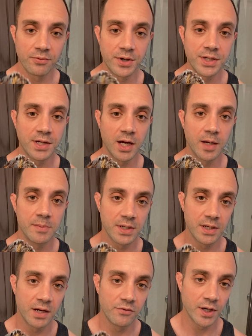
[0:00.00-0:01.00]
three times.
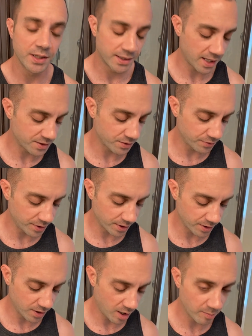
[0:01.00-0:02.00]
And I find that that's a really
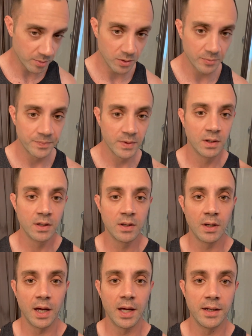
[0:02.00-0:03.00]
good combo.
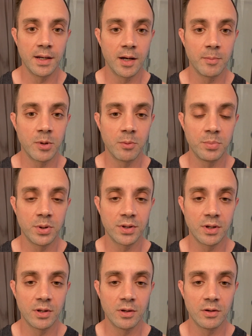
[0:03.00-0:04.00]
And then I'm gonna put
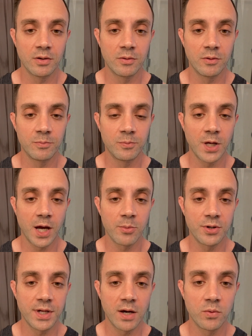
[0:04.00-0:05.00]
the
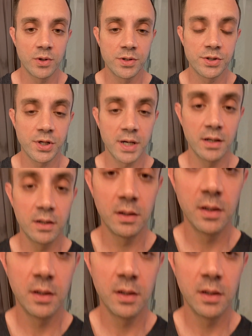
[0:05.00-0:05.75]
camera downward to try to